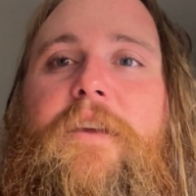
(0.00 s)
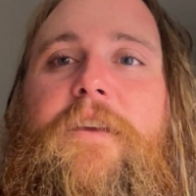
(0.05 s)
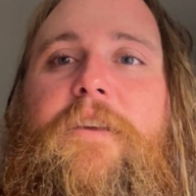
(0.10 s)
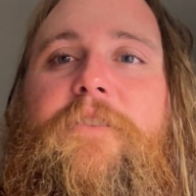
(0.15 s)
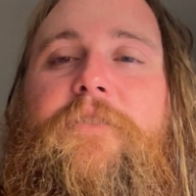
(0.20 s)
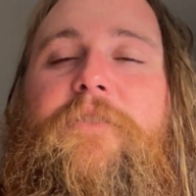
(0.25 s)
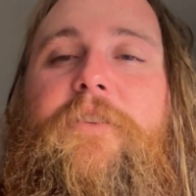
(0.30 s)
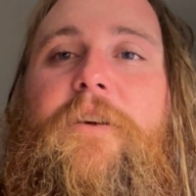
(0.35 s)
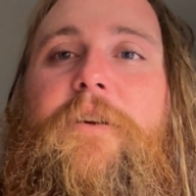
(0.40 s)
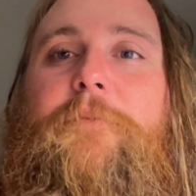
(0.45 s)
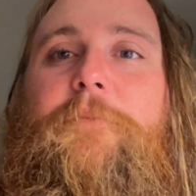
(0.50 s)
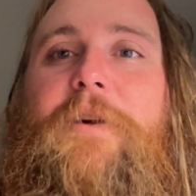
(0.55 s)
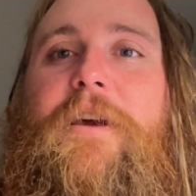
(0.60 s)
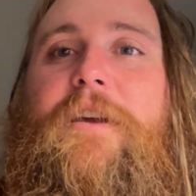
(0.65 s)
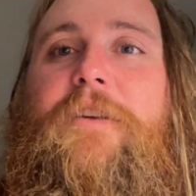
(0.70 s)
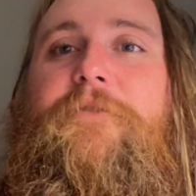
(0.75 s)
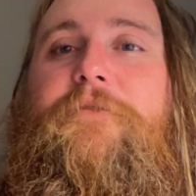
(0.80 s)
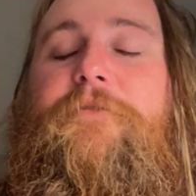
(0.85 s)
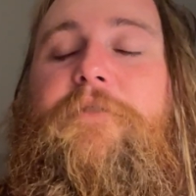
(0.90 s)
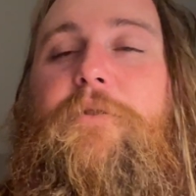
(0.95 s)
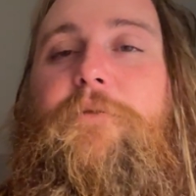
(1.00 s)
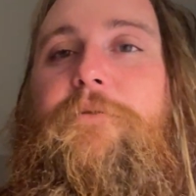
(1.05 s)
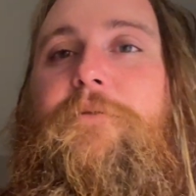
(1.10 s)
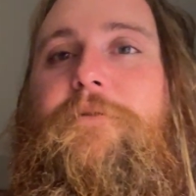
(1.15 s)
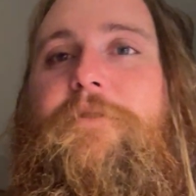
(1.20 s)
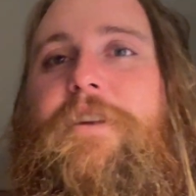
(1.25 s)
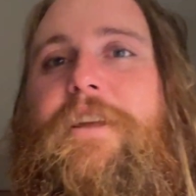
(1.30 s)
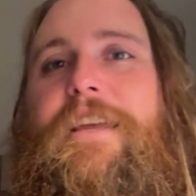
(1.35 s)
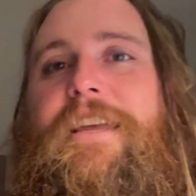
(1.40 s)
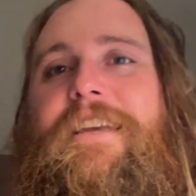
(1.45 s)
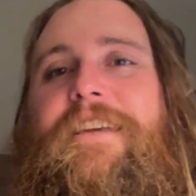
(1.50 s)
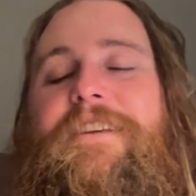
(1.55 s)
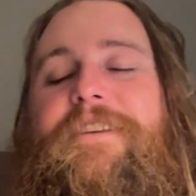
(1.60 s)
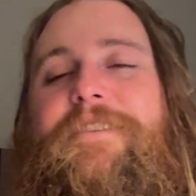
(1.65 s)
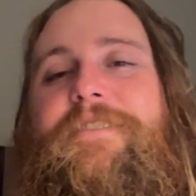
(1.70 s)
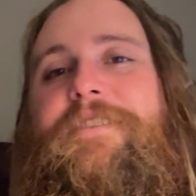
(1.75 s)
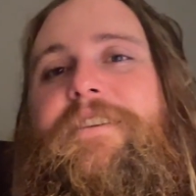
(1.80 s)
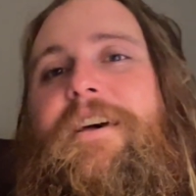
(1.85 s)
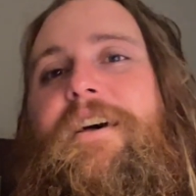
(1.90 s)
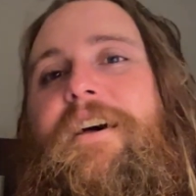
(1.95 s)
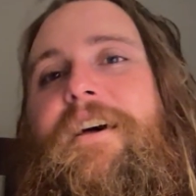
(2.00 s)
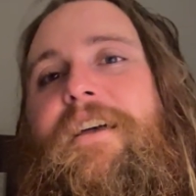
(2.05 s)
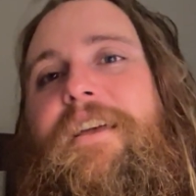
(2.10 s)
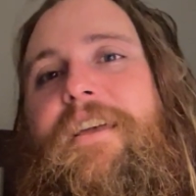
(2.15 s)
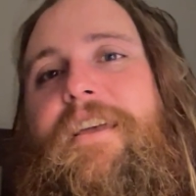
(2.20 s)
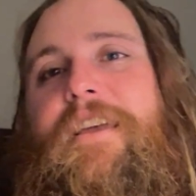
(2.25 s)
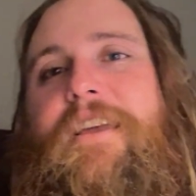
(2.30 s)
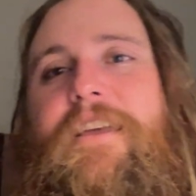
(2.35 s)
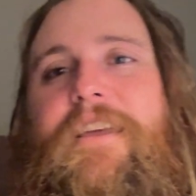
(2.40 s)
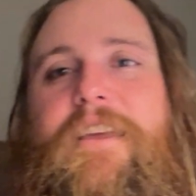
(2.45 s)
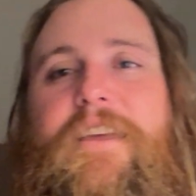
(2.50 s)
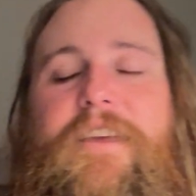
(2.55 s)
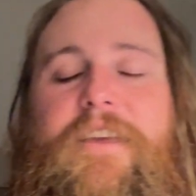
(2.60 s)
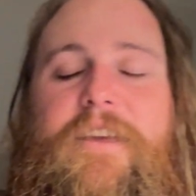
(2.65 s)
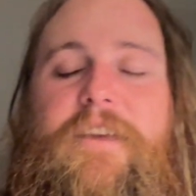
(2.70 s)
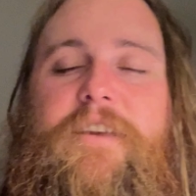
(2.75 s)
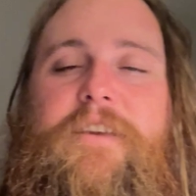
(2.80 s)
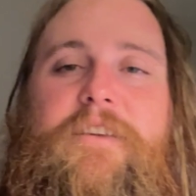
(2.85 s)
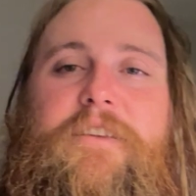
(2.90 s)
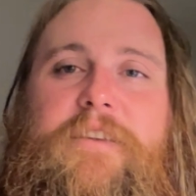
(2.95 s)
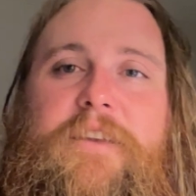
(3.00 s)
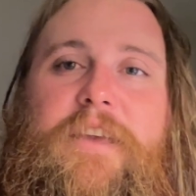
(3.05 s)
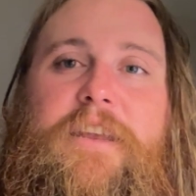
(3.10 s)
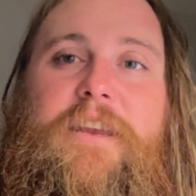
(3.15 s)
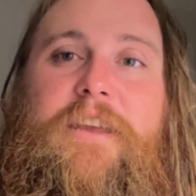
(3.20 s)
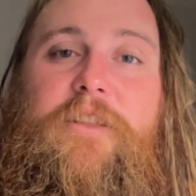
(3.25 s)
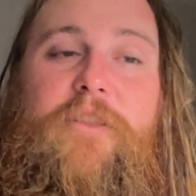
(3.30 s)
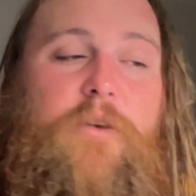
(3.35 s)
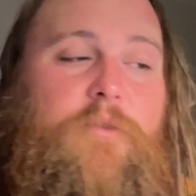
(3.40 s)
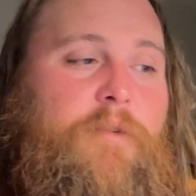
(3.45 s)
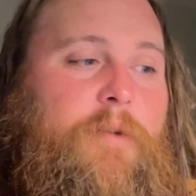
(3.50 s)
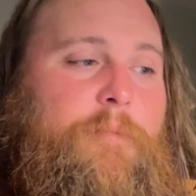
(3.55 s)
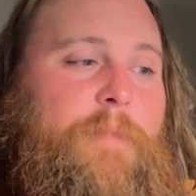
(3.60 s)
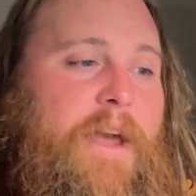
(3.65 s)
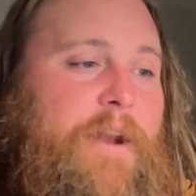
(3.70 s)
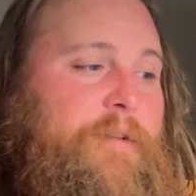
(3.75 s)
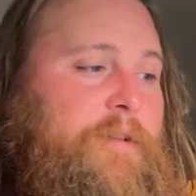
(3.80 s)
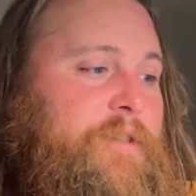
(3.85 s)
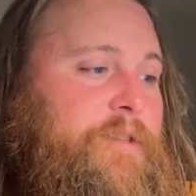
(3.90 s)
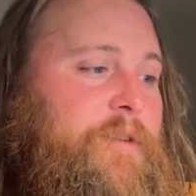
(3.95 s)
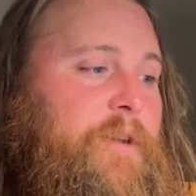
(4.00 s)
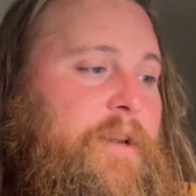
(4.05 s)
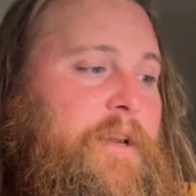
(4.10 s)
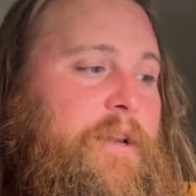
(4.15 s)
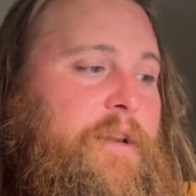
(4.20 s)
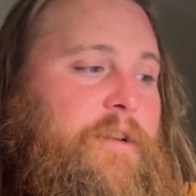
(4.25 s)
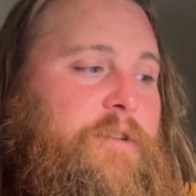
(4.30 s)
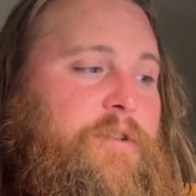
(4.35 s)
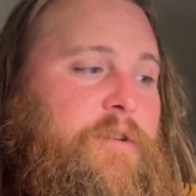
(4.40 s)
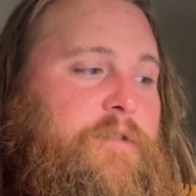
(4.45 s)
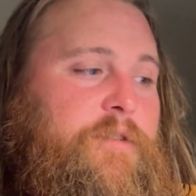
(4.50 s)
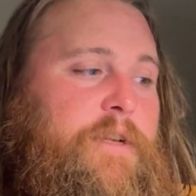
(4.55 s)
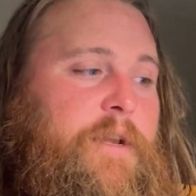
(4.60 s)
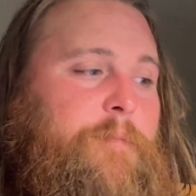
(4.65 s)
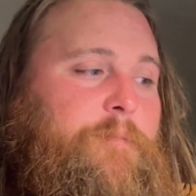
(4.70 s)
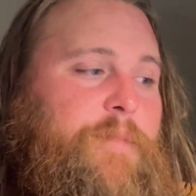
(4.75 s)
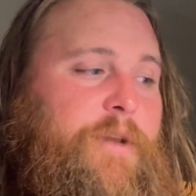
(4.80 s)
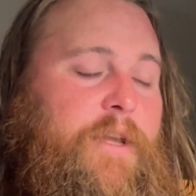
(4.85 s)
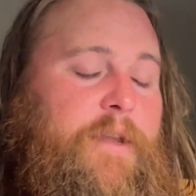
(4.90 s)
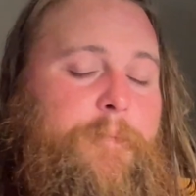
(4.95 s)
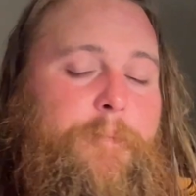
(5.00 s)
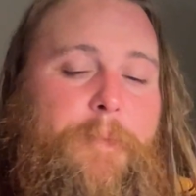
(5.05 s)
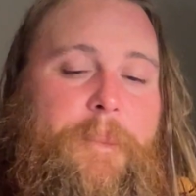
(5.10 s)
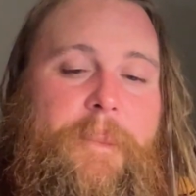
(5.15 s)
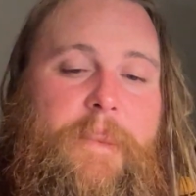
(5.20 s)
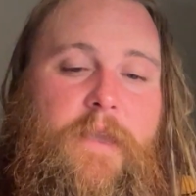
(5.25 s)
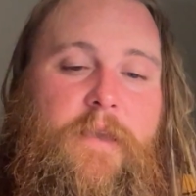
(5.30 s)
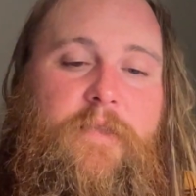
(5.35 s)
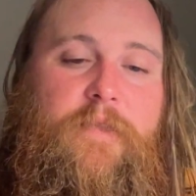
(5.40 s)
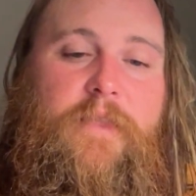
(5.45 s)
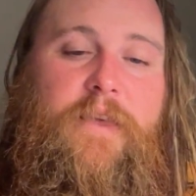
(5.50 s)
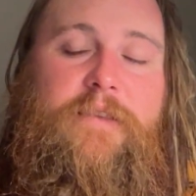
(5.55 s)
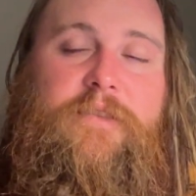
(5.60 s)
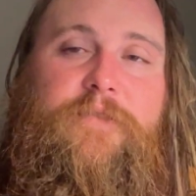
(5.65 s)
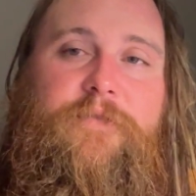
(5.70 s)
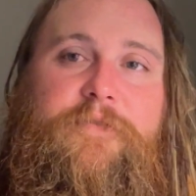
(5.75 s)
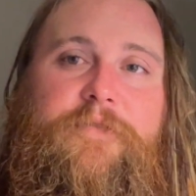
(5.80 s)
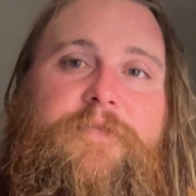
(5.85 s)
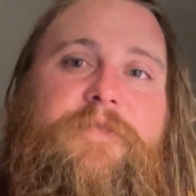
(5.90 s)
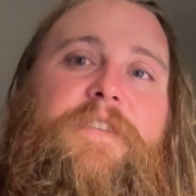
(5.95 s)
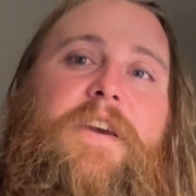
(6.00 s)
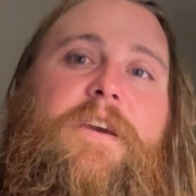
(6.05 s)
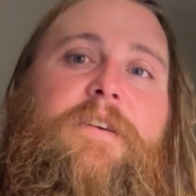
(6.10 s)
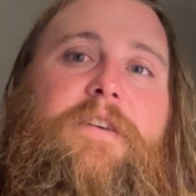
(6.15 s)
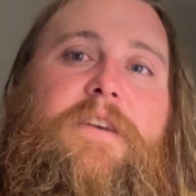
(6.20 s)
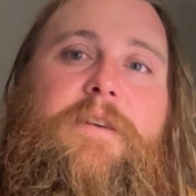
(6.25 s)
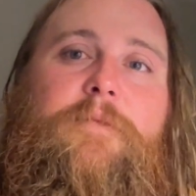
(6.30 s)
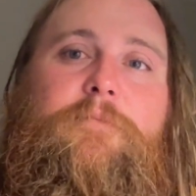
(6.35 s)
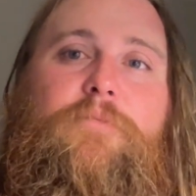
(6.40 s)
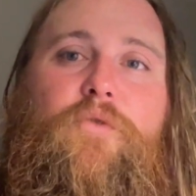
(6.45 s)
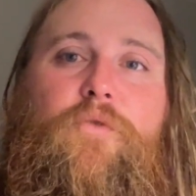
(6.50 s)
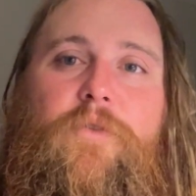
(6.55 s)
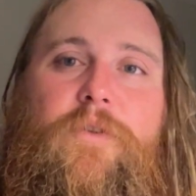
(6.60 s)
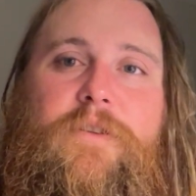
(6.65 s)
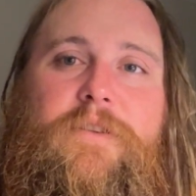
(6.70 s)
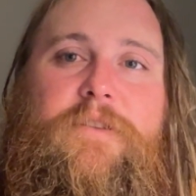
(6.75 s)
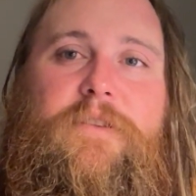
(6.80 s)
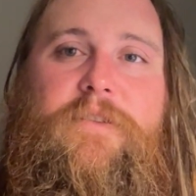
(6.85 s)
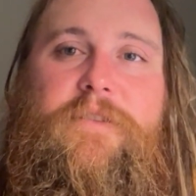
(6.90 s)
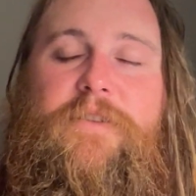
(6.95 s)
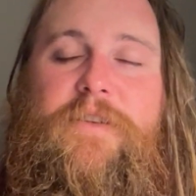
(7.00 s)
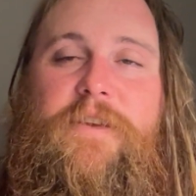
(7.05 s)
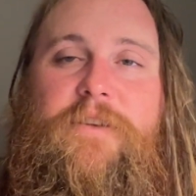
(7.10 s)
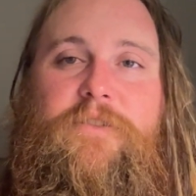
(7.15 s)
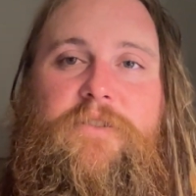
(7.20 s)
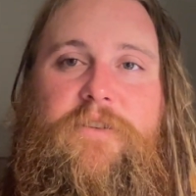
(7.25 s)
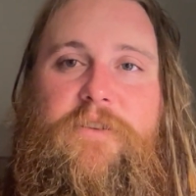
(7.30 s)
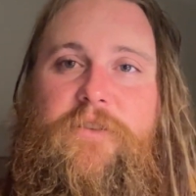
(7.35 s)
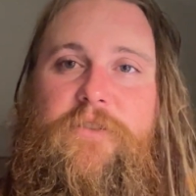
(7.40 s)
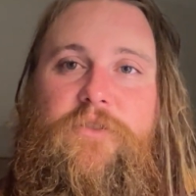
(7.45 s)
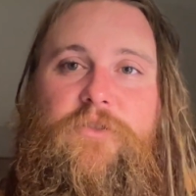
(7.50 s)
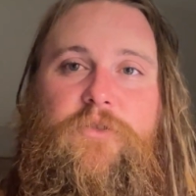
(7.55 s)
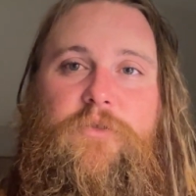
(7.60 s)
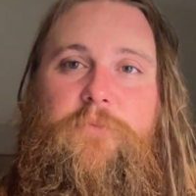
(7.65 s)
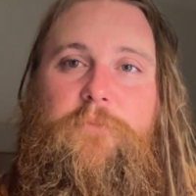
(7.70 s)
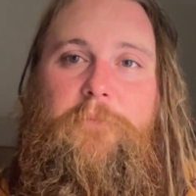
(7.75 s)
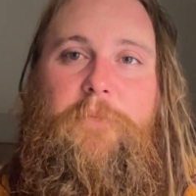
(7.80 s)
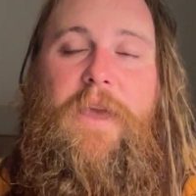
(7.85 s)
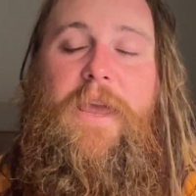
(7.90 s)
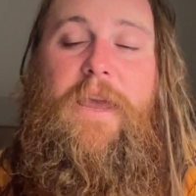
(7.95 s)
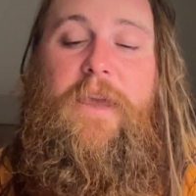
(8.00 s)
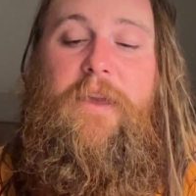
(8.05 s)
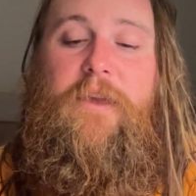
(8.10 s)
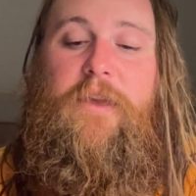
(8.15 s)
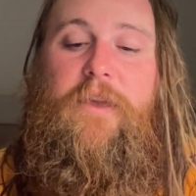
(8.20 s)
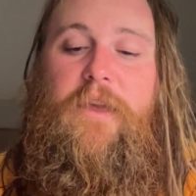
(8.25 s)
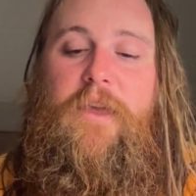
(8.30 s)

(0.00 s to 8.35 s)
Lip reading: Sorry, my phone is getting low on battery, so I need to charge it. But that's a very important distinction to make.